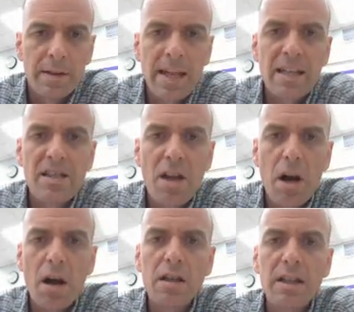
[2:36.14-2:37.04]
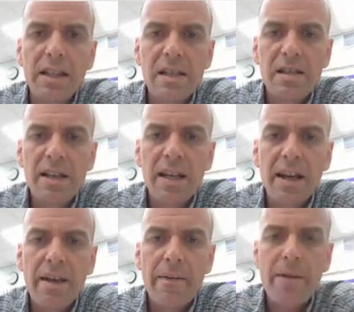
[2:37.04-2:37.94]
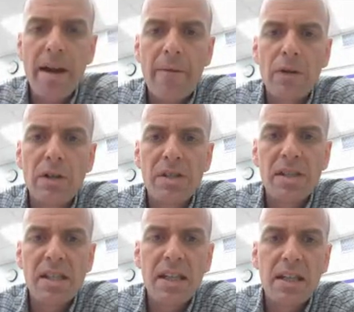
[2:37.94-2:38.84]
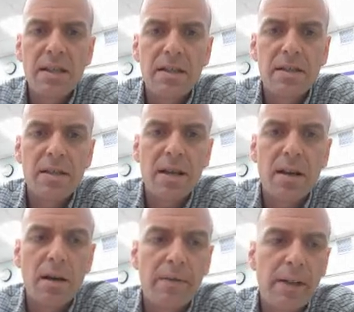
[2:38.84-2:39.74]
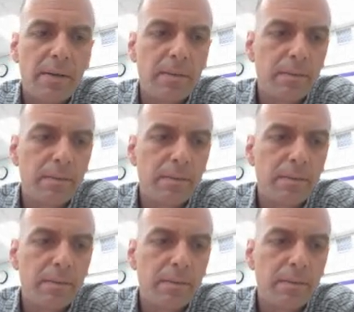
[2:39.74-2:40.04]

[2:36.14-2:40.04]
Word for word: That is the ugliest thing I have ever seen, said Harvey.